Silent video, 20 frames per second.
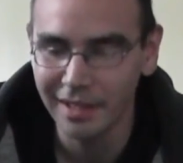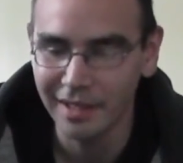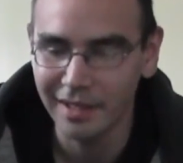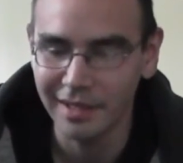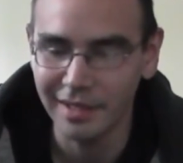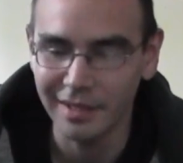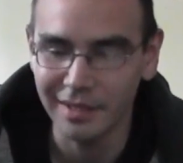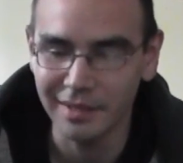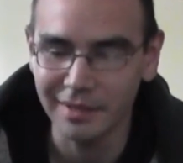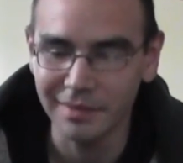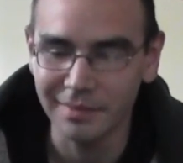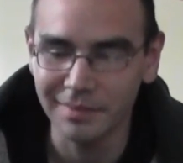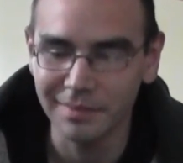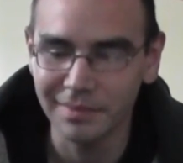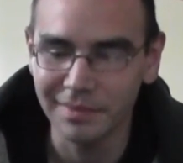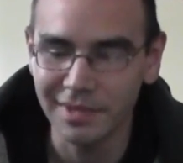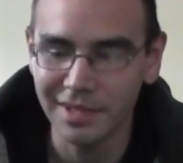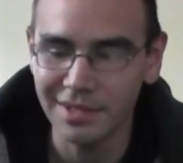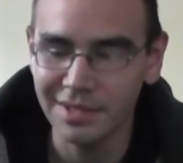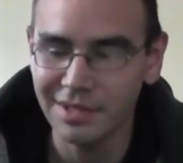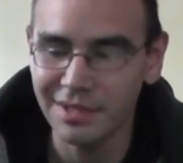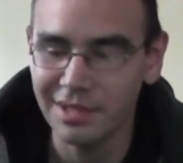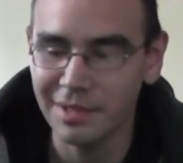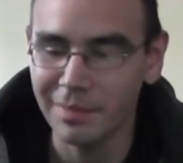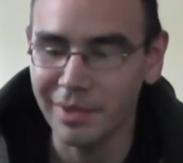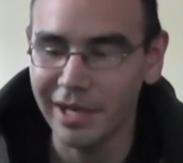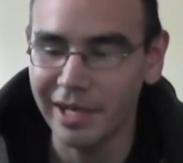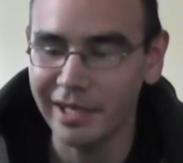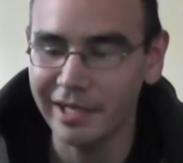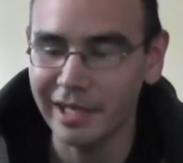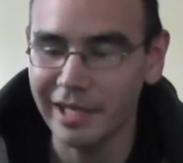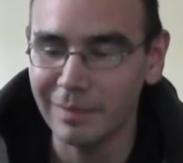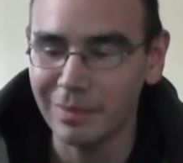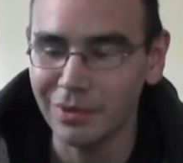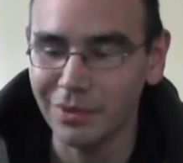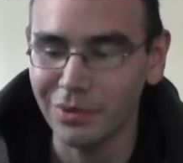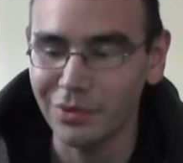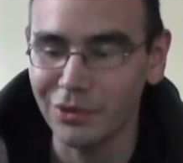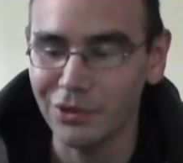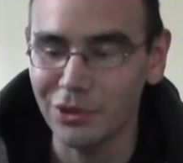uh, this is the pineapple
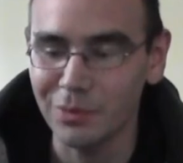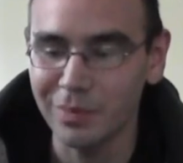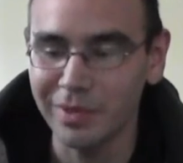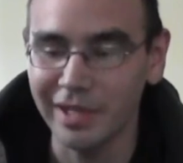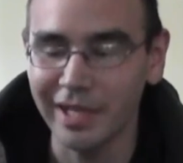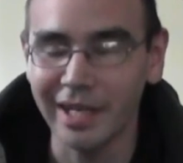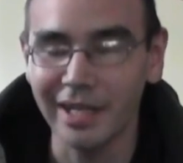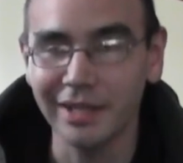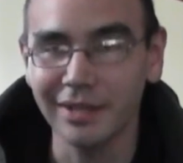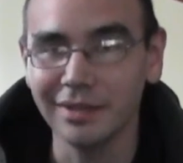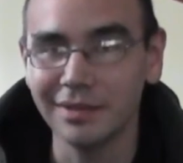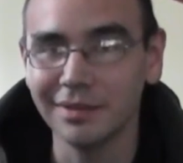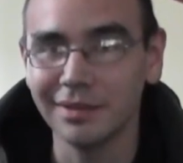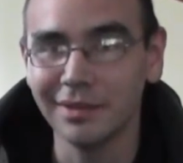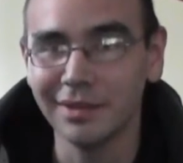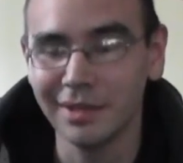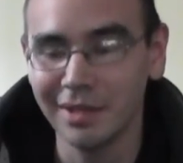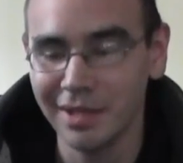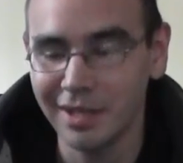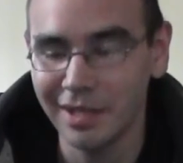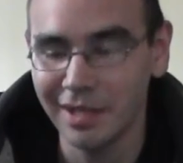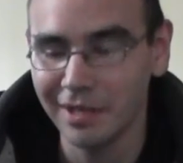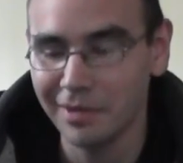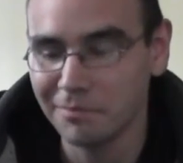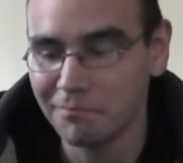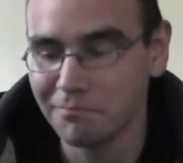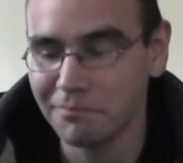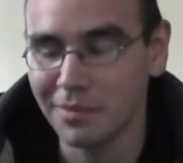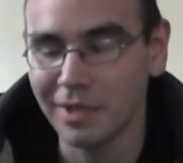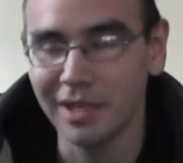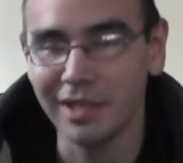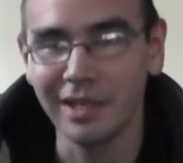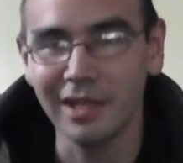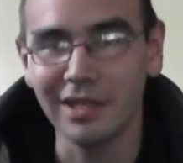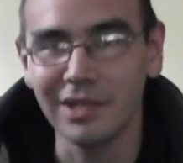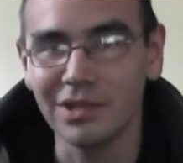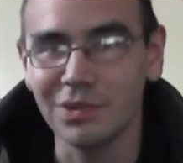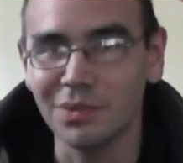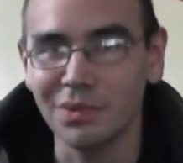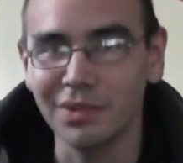orange banana and I
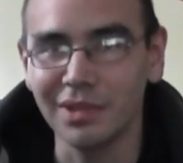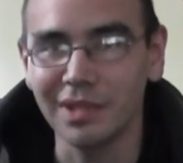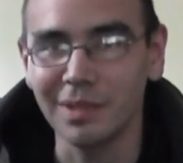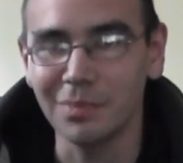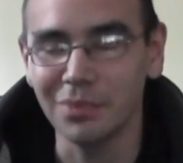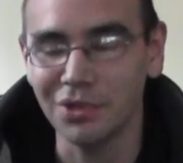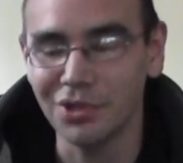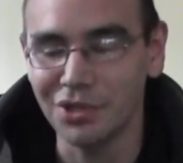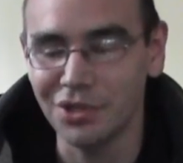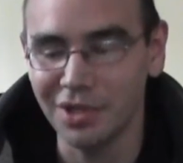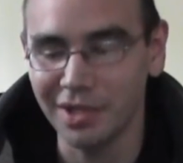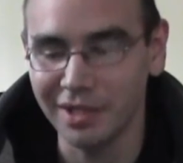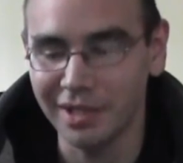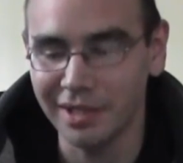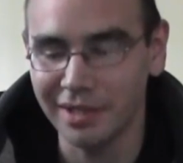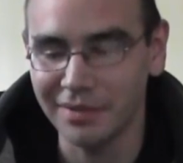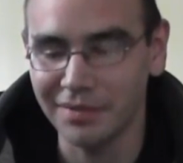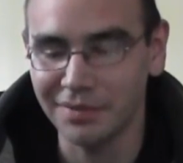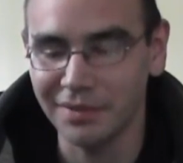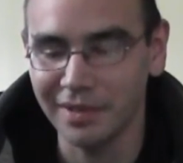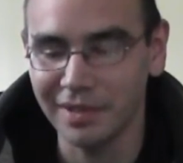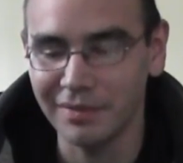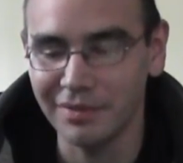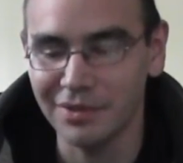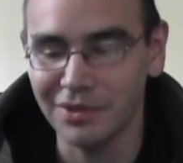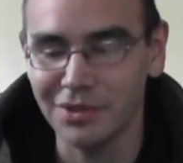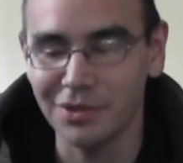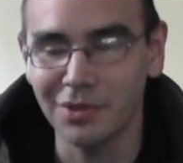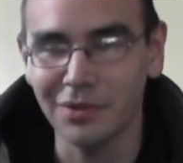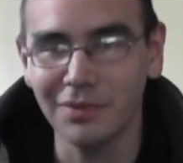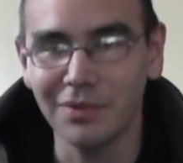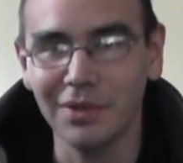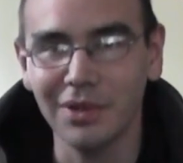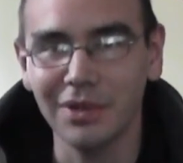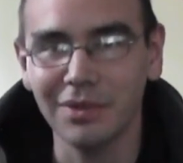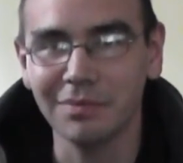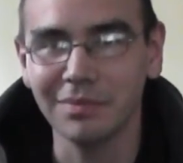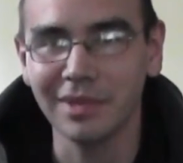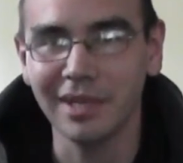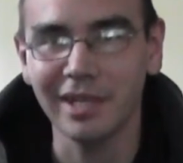just really appreciate that flavor. So
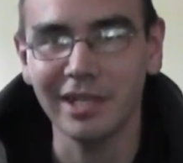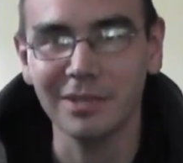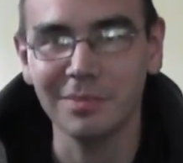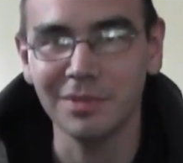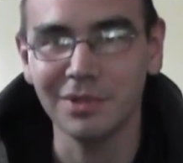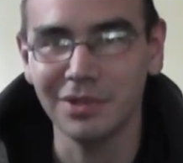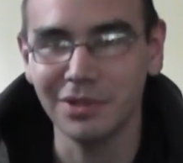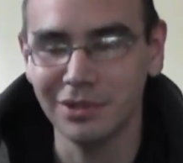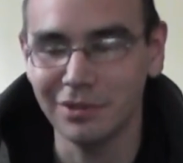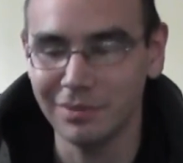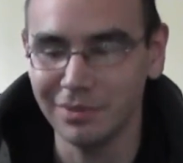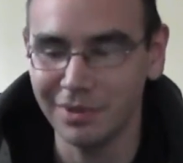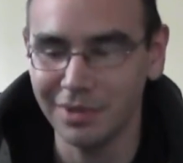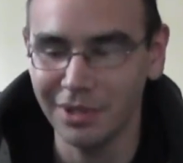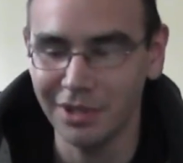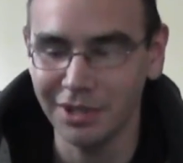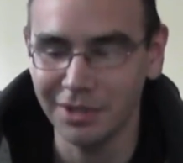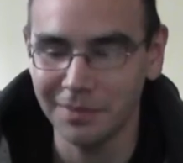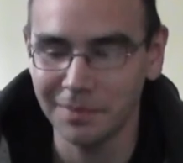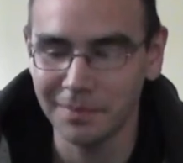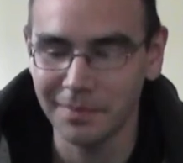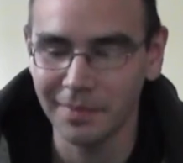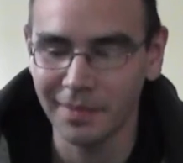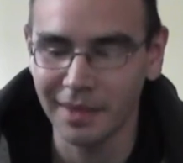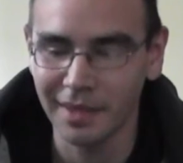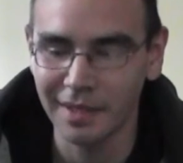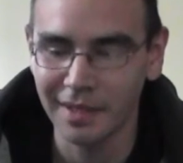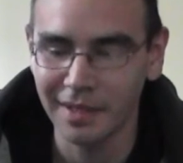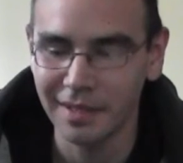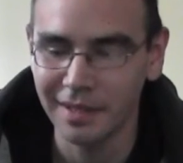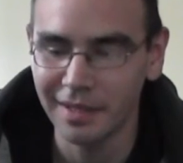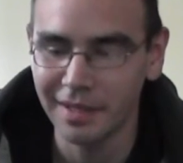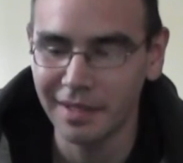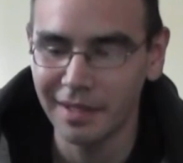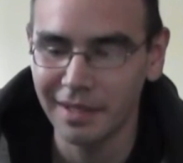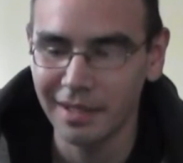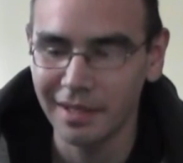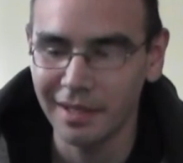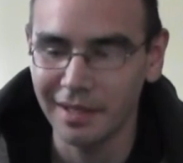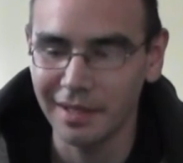far, that has been doing me good.
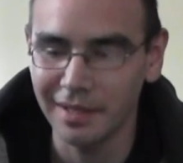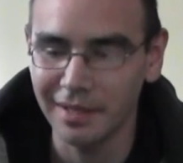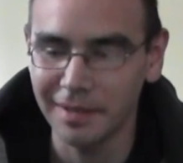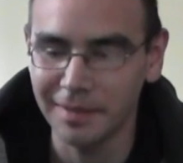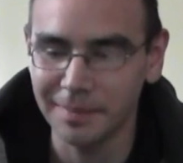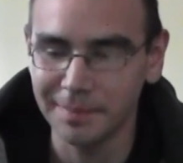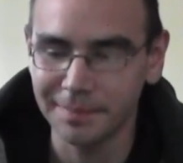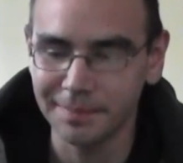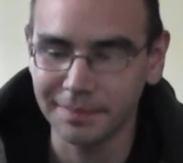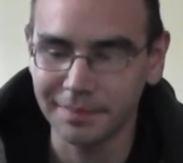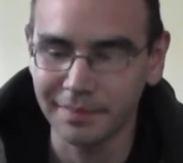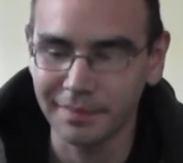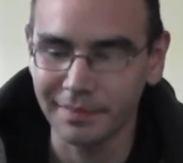Um,